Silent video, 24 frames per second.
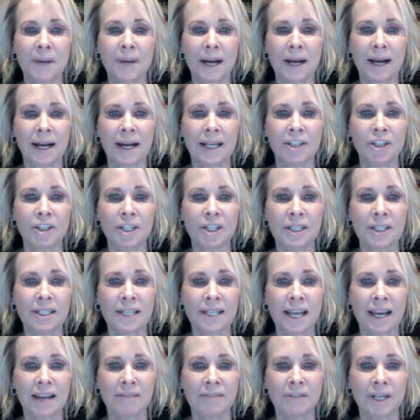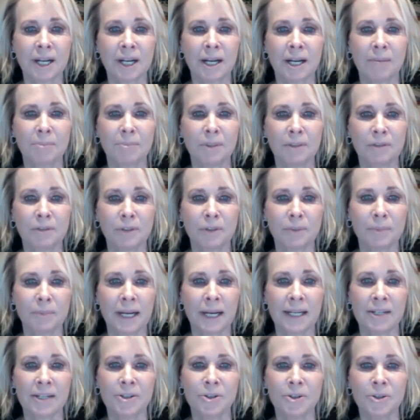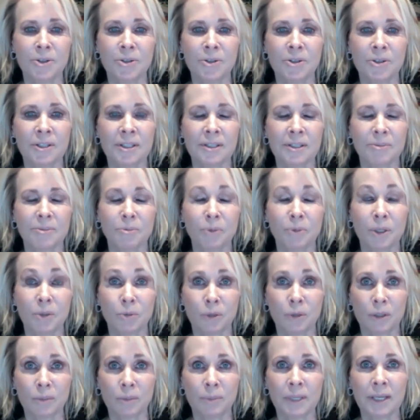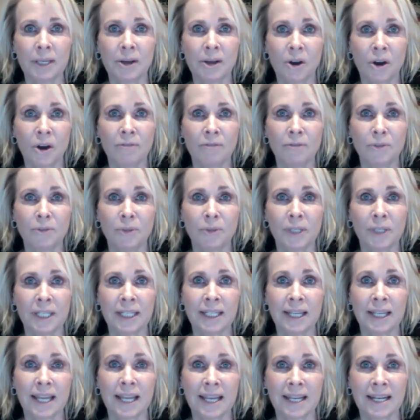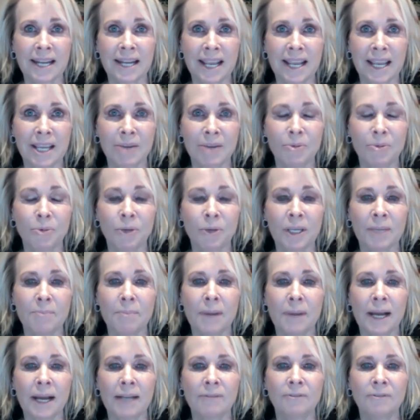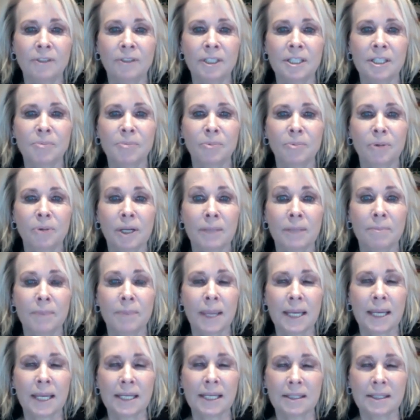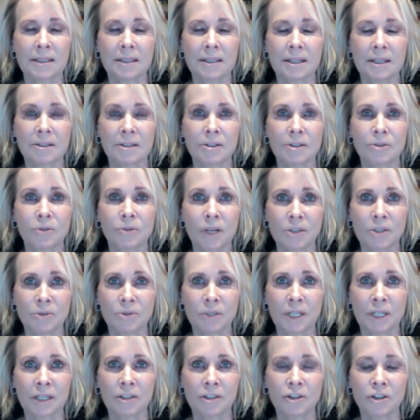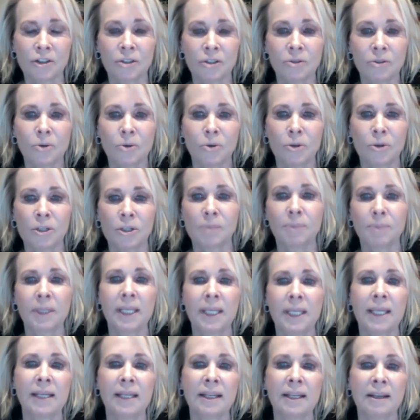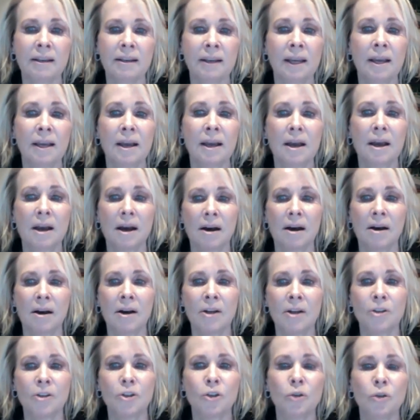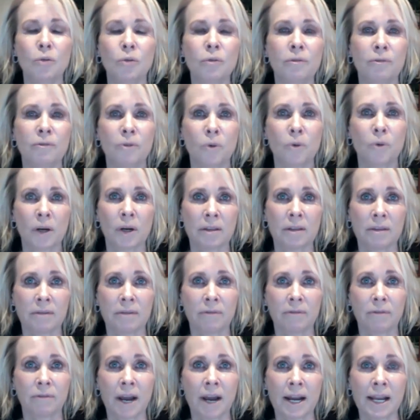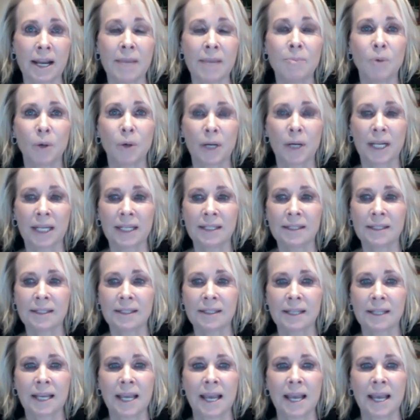I just have a couple of reminders. We will be offering an 8-week mindfulness-based stress reduction course beginning on June 4th, Friday mornings,